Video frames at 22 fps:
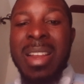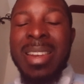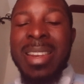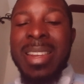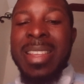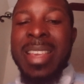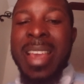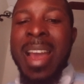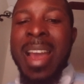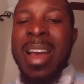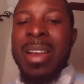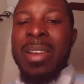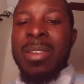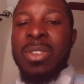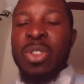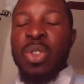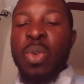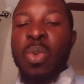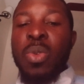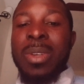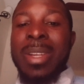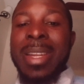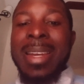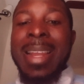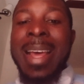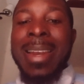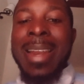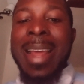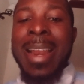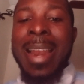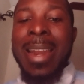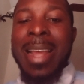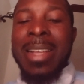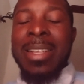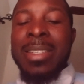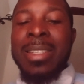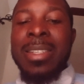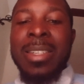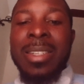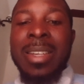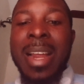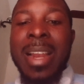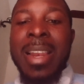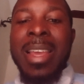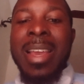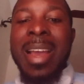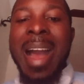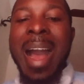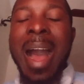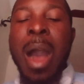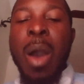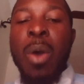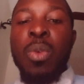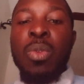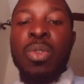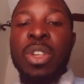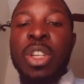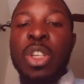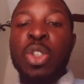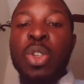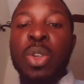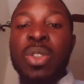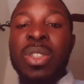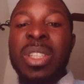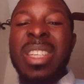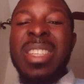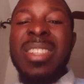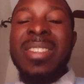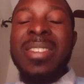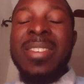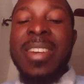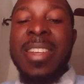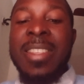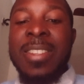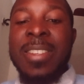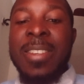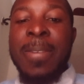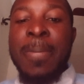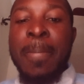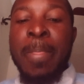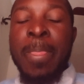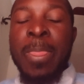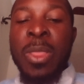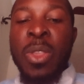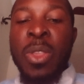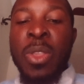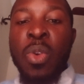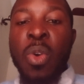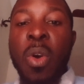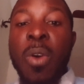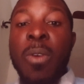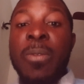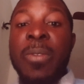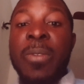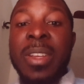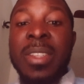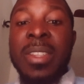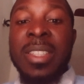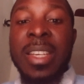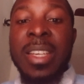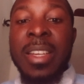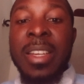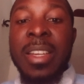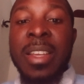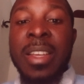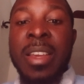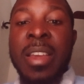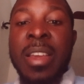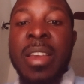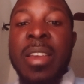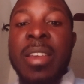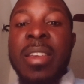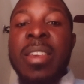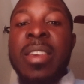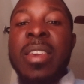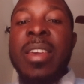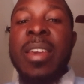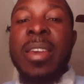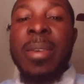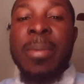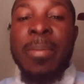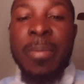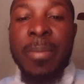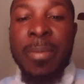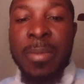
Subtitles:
Yeah. So that is literally how the success rate of a team came.